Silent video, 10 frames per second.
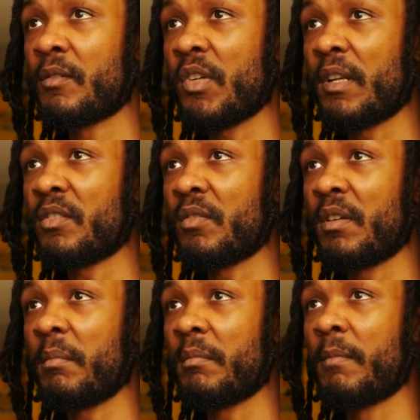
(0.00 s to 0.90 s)
Try to
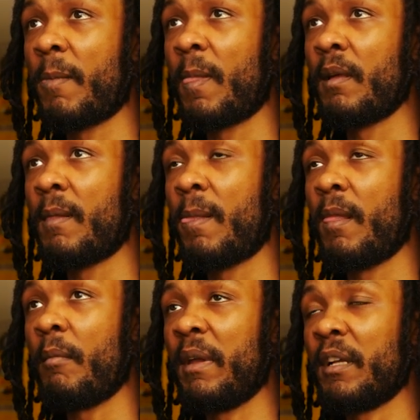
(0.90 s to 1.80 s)
sort of
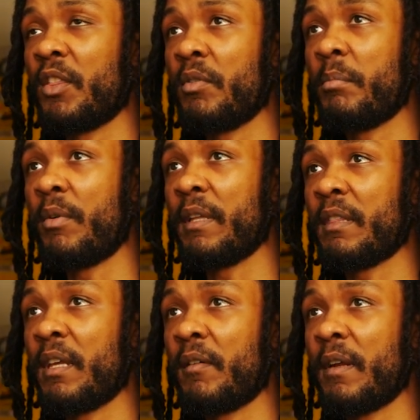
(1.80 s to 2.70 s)
make a 3-point
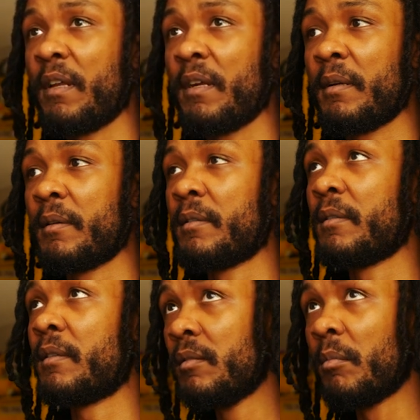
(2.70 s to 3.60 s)
thing right here.
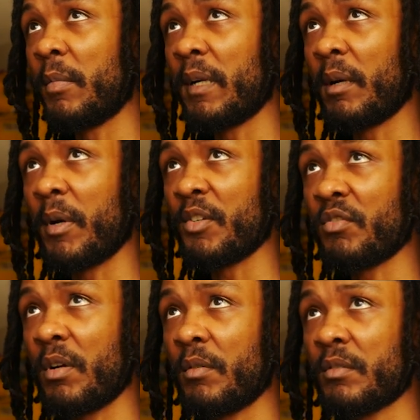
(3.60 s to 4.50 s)
Bring up our
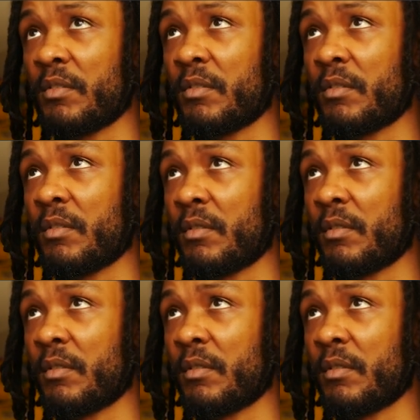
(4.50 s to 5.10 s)
strokes.